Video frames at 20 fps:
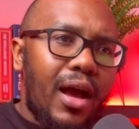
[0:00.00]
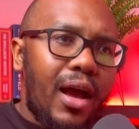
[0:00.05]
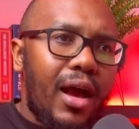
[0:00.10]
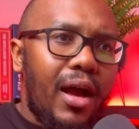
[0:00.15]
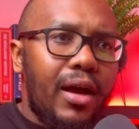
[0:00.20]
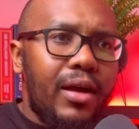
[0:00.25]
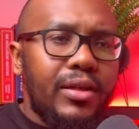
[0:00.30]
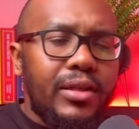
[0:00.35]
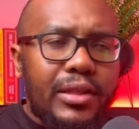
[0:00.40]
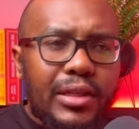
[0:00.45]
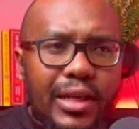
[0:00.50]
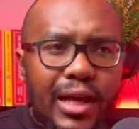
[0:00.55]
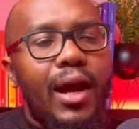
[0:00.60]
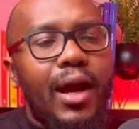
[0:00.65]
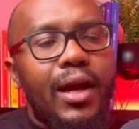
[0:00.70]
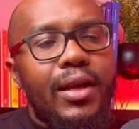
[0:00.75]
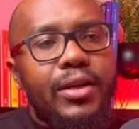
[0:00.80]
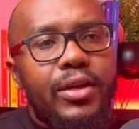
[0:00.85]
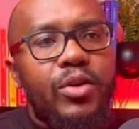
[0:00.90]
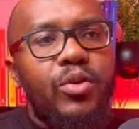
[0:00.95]

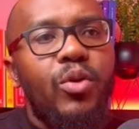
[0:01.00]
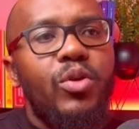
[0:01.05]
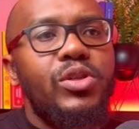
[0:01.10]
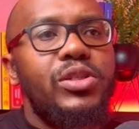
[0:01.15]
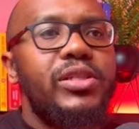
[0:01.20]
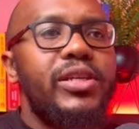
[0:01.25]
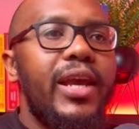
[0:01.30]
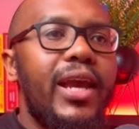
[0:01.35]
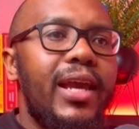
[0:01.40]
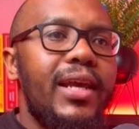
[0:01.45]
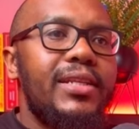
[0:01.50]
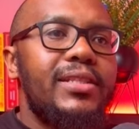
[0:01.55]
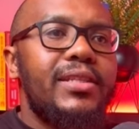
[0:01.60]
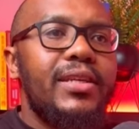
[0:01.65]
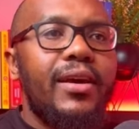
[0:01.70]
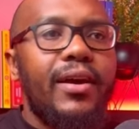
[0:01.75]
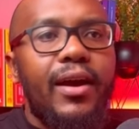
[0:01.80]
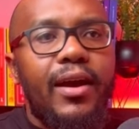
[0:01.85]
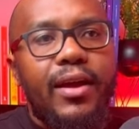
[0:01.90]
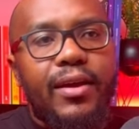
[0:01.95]
and
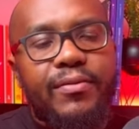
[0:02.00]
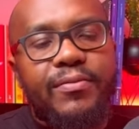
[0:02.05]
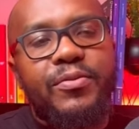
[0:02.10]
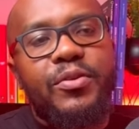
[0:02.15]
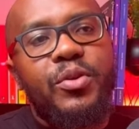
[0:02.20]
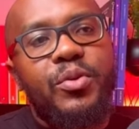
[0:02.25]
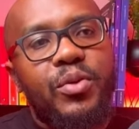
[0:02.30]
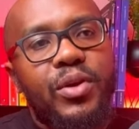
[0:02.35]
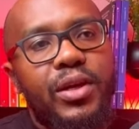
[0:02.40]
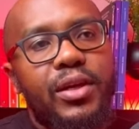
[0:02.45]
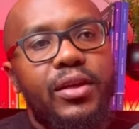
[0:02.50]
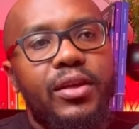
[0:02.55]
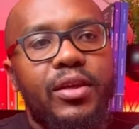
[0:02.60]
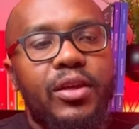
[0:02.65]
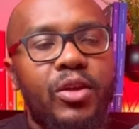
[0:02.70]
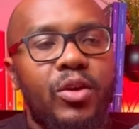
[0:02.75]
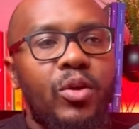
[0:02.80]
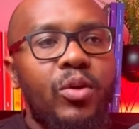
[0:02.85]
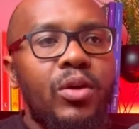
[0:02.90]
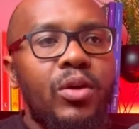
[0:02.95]
negotiate a viewing,